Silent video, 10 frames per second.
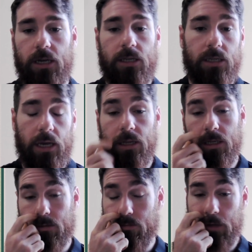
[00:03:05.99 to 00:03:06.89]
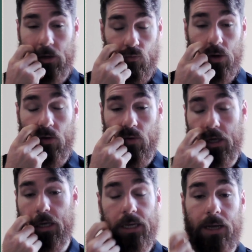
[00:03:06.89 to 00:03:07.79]
It's really,
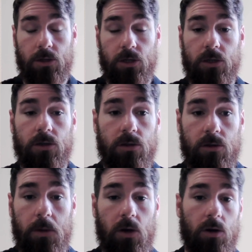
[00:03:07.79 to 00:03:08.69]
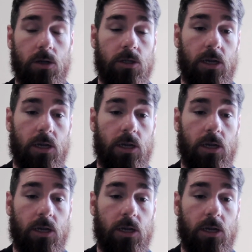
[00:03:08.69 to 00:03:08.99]
really intelligent, to be honest.